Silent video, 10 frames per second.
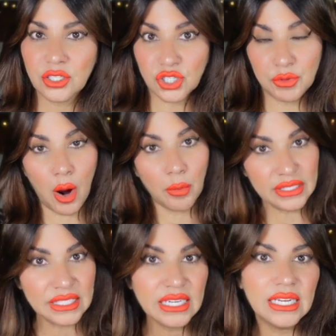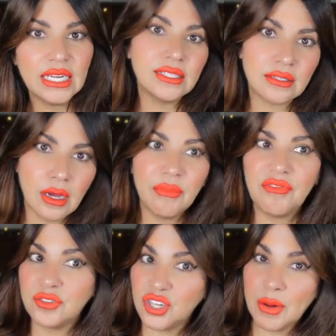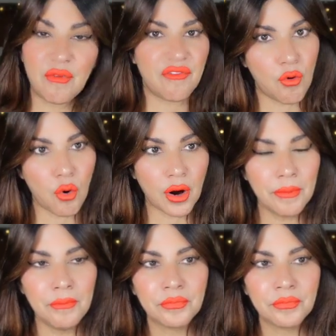She probably did in some shape or form.